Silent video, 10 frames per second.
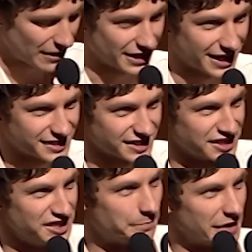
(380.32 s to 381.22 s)
I guess as
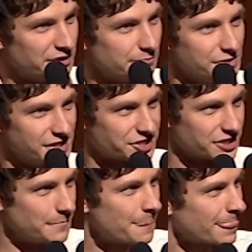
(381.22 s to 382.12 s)
an independent
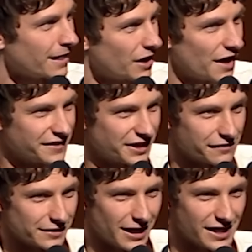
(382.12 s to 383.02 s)
musician, I think
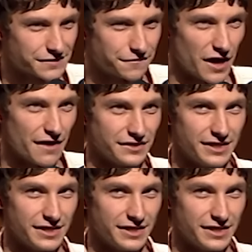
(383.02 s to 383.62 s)
over the last 5